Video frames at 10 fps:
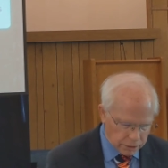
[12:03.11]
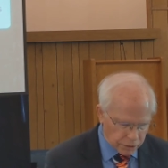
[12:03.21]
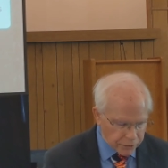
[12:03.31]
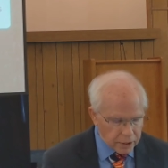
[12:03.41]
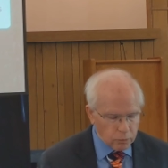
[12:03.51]

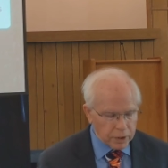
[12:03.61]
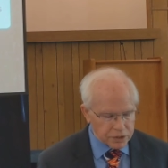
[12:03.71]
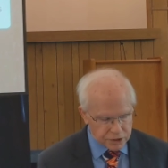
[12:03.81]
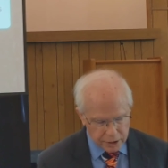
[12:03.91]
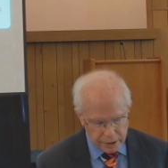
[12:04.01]
So then
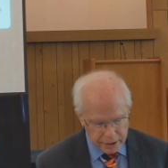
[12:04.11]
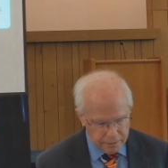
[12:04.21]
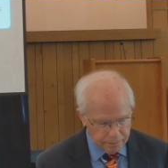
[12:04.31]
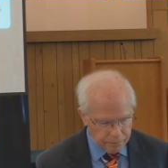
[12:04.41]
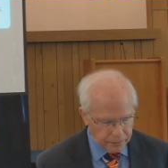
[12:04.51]
we
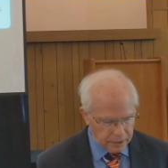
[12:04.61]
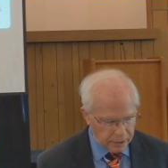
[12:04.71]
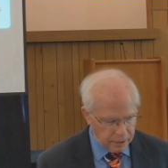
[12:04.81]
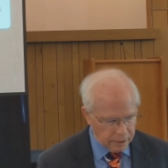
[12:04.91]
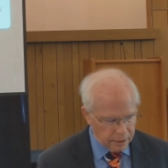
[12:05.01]
see
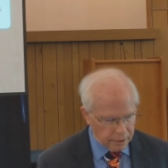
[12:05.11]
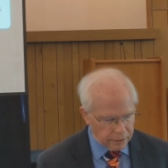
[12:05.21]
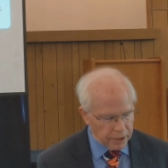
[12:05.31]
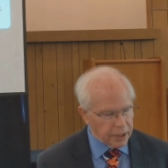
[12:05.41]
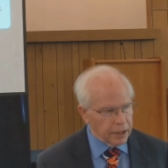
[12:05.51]

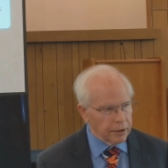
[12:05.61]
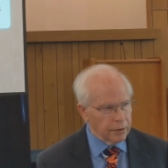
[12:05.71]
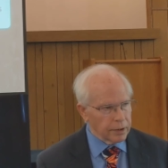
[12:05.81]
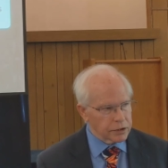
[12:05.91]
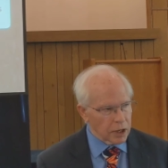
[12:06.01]
that
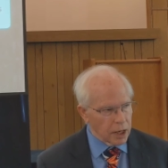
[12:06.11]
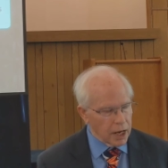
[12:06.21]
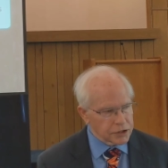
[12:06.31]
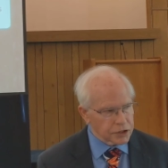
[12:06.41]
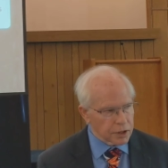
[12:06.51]
here is
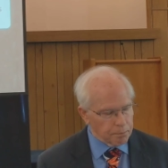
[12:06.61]
Elisha's